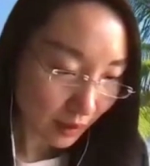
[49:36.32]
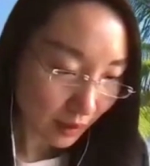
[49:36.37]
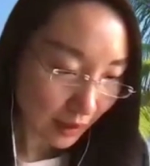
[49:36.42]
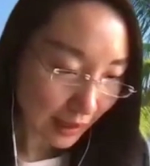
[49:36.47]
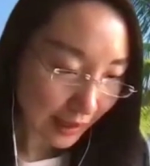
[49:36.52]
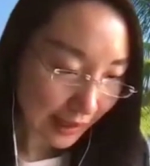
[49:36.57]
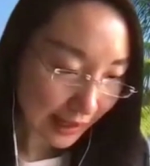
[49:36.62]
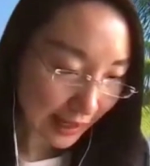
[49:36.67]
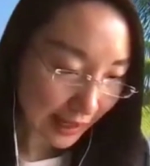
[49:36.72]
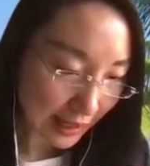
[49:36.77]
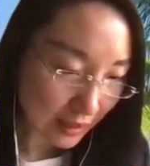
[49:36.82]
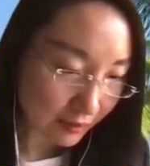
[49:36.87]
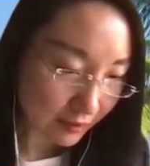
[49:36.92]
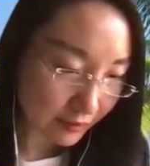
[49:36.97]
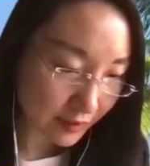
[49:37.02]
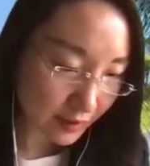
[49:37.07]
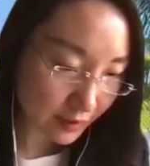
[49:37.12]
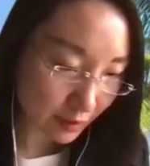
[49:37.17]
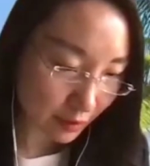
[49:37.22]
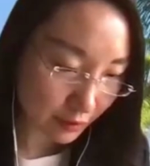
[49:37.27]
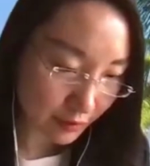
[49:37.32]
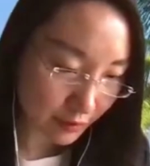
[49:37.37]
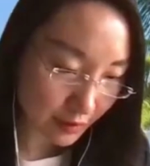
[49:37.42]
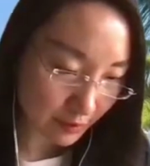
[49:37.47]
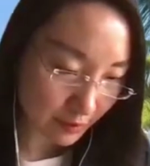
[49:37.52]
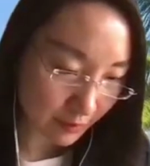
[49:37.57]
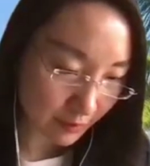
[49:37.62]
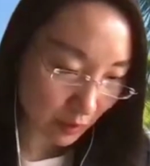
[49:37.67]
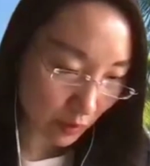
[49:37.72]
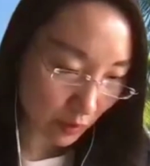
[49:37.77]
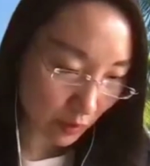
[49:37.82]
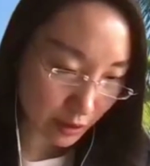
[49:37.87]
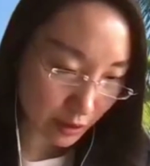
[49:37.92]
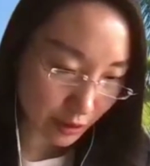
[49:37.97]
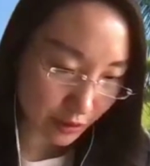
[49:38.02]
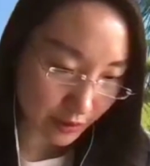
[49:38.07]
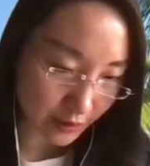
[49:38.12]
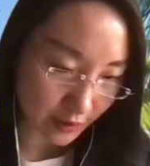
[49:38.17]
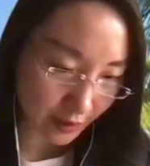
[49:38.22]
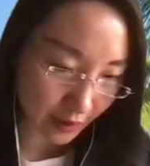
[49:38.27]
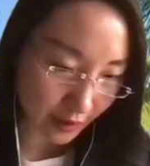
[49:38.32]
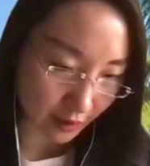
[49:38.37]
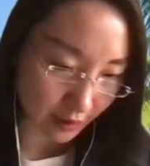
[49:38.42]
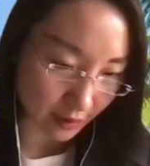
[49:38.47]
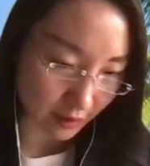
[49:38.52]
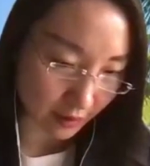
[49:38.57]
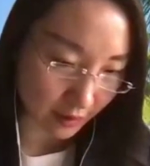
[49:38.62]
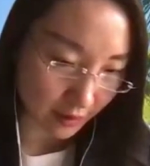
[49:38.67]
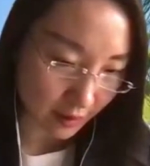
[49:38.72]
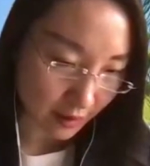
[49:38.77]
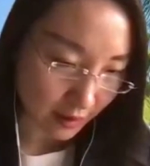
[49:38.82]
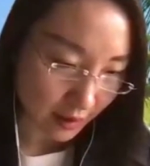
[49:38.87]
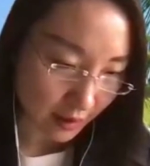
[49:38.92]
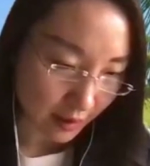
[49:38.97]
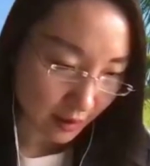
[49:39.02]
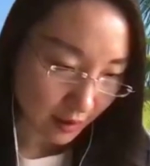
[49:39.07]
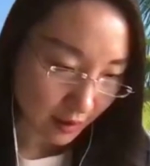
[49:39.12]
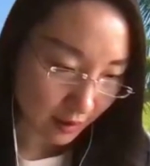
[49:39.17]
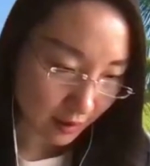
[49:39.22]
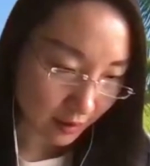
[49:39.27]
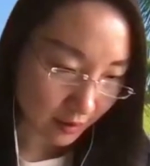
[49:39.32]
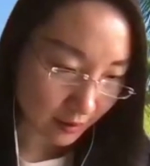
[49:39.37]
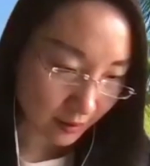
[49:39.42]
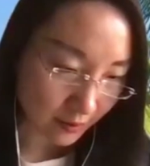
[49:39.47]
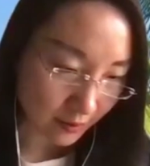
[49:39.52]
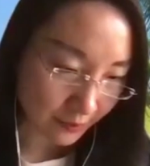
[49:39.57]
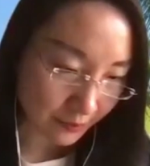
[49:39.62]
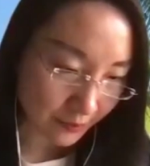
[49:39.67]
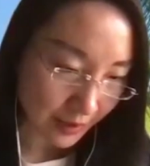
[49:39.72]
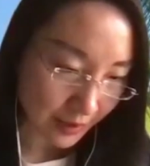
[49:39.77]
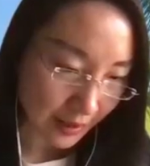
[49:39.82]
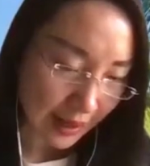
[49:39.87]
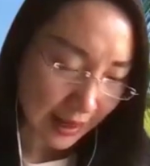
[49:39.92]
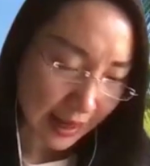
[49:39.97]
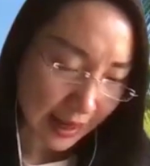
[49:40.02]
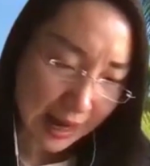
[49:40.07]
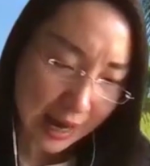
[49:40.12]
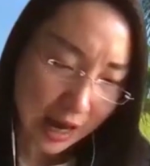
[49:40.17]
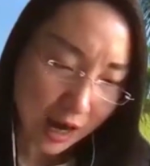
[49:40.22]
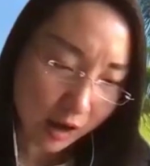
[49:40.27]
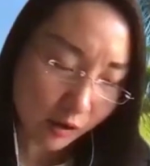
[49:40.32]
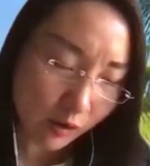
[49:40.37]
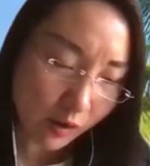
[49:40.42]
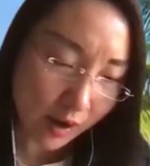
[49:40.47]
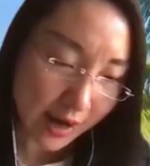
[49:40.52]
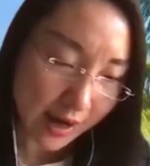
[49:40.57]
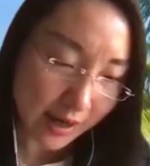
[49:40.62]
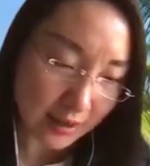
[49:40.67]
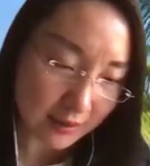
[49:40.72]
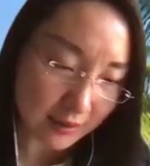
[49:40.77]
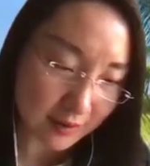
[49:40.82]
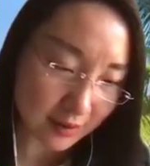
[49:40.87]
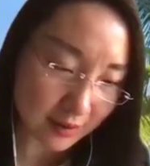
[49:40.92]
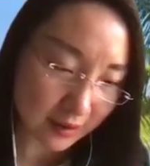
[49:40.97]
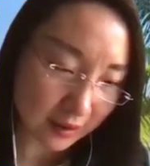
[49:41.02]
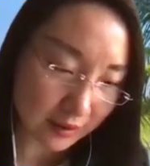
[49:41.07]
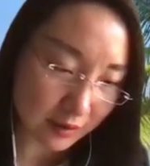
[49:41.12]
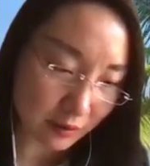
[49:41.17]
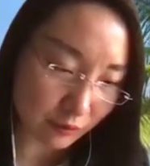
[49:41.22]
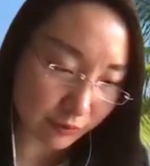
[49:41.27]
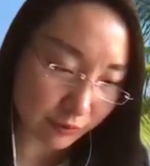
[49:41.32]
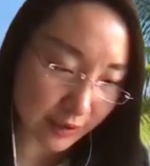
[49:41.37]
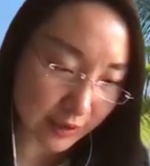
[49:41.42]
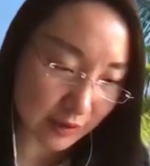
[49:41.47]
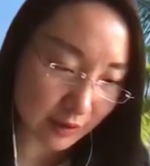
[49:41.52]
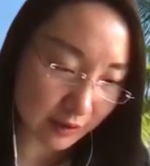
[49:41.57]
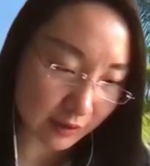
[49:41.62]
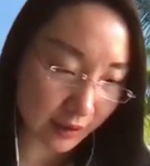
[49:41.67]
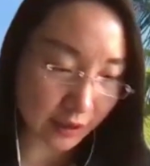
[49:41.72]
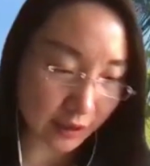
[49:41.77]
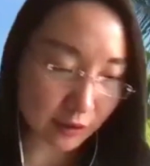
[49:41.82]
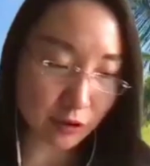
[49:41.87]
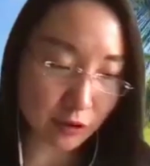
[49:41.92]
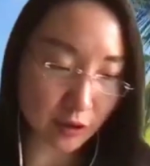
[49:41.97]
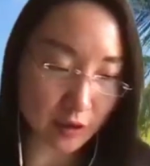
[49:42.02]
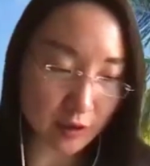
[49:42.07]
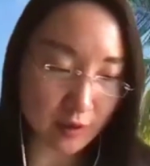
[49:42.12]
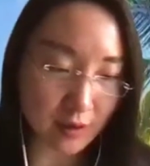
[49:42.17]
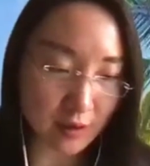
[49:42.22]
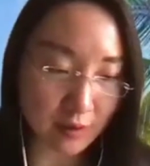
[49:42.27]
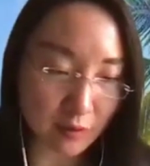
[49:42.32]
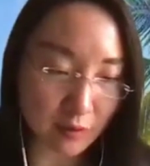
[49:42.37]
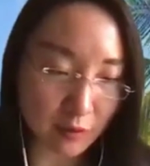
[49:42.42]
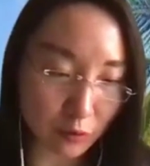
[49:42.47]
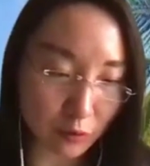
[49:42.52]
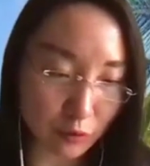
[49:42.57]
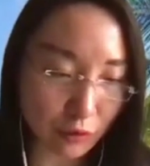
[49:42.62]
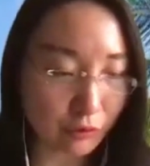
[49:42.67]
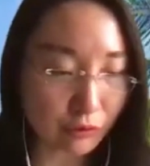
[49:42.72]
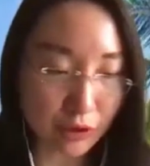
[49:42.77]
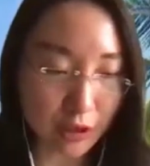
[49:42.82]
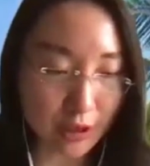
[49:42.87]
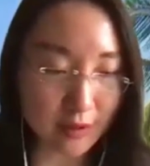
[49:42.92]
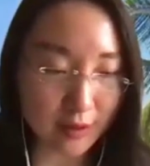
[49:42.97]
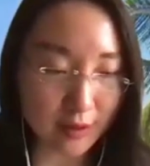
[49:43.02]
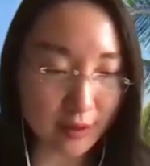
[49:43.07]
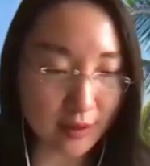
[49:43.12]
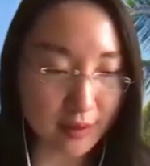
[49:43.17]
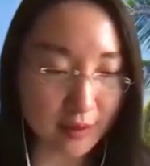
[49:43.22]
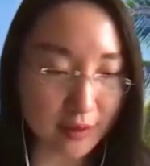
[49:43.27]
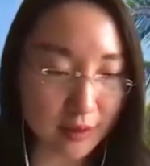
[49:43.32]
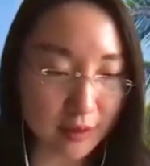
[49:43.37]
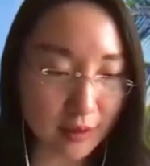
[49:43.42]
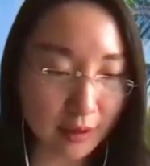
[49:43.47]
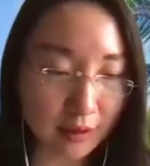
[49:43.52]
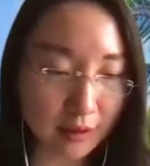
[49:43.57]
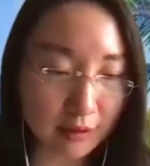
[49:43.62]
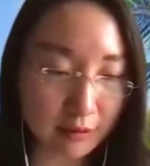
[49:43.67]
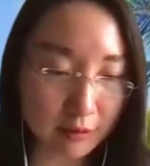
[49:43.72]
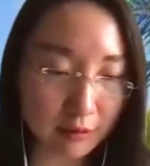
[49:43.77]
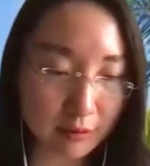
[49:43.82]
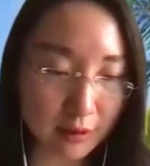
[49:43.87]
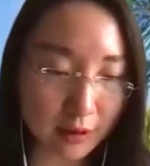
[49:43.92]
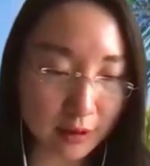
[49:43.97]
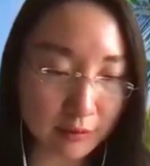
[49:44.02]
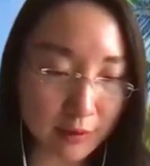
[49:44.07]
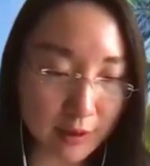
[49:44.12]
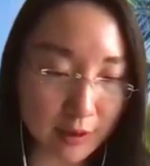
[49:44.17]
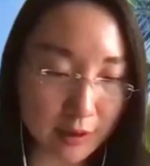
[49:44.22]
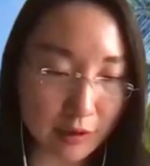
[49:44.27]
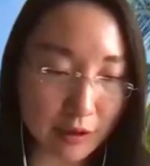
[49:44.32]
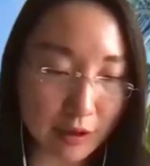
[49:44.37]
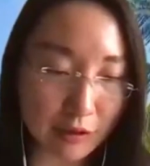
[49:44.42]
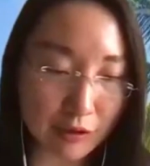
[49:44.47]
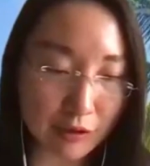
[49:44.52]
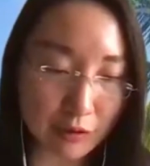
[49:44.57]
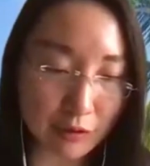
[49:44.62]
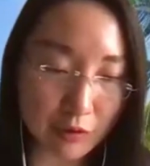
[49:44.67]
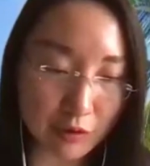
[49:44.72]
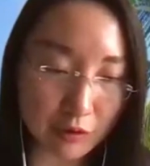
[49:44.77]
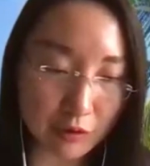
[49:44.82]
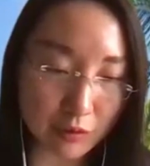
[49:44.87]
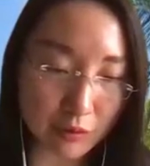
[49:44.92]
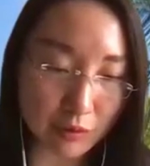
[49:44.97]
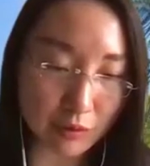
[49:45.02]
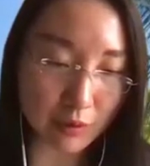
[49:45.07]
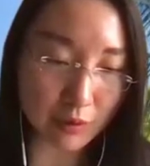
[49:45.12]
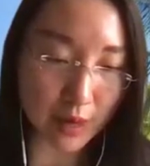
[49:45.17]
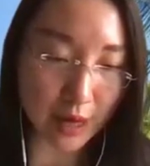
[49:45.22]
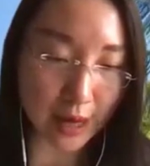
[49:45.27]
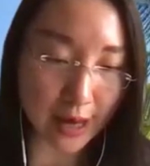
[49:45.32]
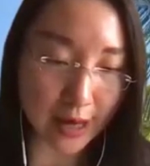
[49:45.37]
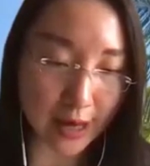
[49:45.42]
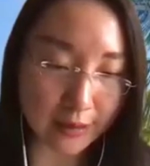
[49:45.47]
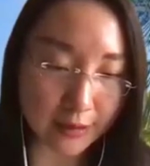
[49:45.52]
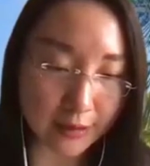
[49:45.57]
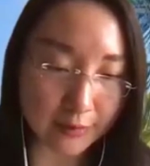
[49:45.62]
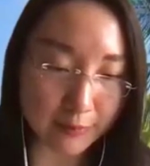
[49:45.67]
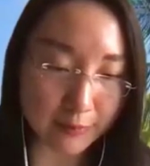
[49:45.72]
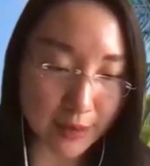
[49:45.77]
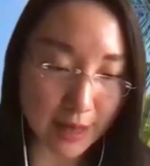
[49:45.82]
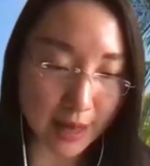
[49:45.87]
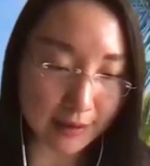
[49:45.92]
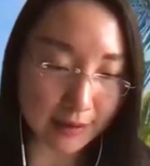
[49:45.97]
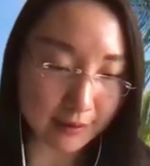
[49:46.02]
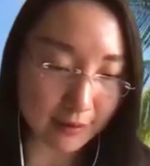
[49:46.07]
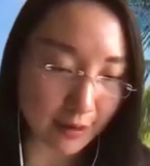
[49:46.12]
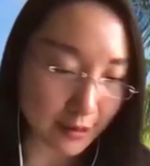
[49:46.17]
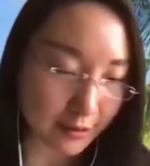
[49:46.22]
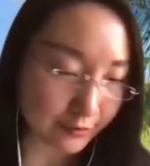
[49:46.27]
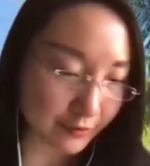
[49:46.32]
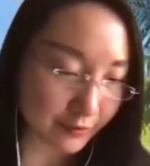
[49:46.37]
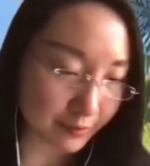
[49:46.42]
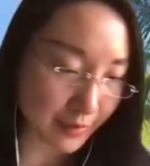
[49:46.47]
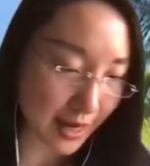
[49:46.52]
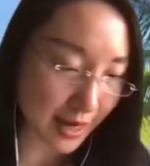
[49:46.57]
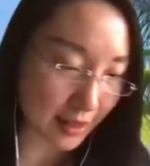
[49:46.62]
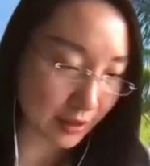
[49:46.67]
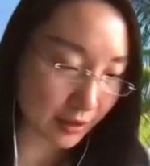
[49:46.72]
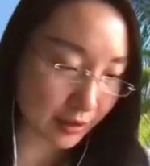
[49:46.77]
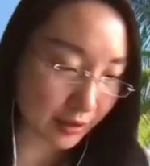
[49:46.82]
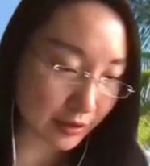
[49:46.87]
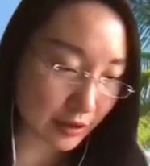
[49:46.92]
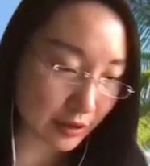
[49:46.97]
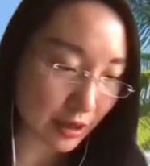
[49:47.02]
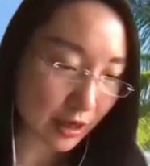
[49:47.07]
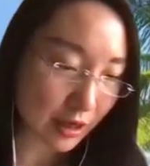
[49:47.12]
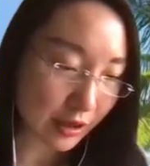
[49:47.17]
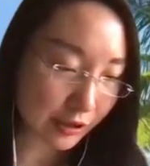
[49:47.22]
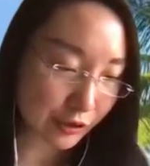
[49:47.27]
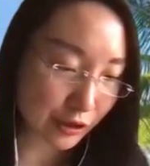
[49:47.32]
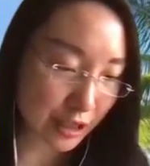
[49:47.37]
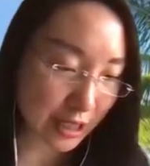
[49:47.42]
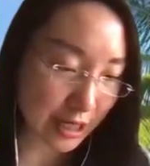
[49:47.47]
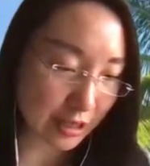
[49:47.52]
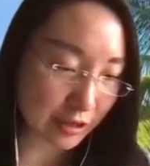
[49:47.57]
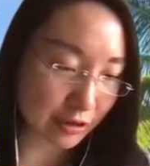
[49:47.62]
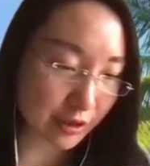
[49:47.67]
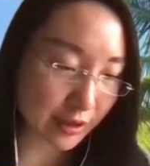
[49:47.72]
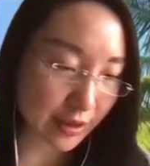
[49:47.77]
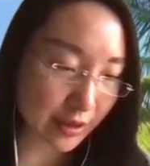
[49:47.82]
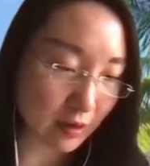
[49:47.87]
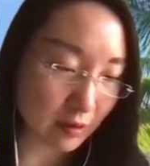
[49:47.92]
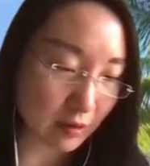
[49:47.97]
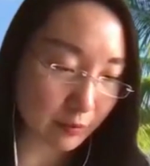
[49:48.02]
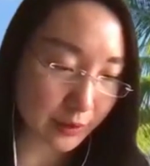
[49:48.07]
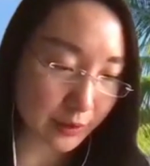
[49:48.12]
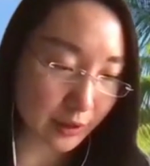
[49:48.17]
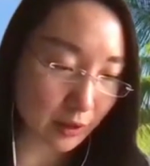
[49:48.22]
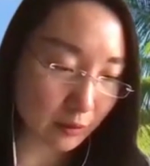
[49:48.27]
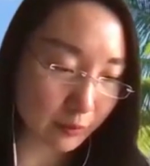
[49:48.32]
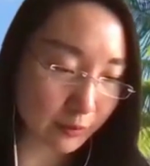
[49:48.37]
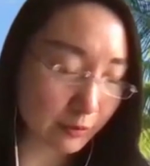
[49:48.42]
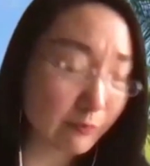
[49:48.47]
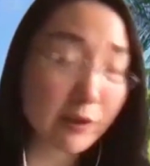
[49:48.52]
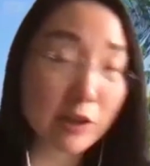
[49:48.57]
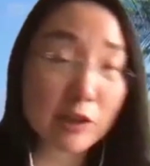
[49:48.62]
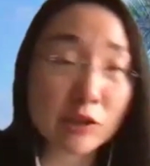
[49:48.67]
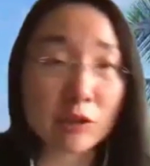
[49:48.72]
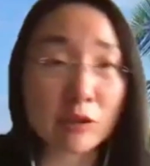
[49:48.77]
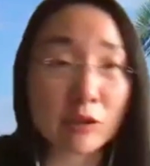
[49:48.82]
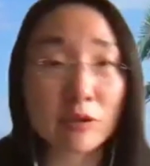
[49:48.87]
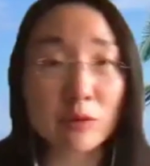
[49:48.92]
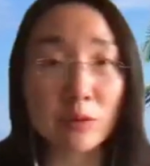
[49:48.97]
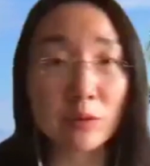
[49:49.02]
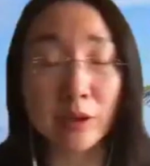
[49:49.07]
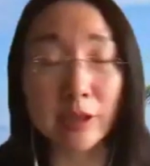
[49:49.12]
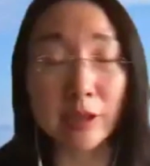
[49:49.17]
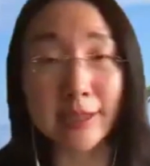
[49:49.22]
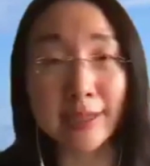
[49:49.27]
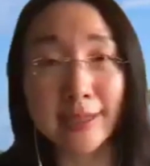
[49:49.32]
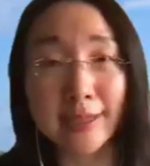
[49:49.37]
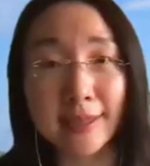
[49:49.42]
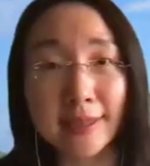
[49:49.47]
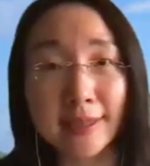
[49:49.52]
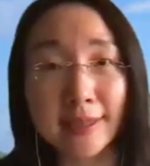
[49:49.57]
I have still some questions here. How has this recent interest in social justice, including residential school and Black Lives Matters, changed how PR professionals work?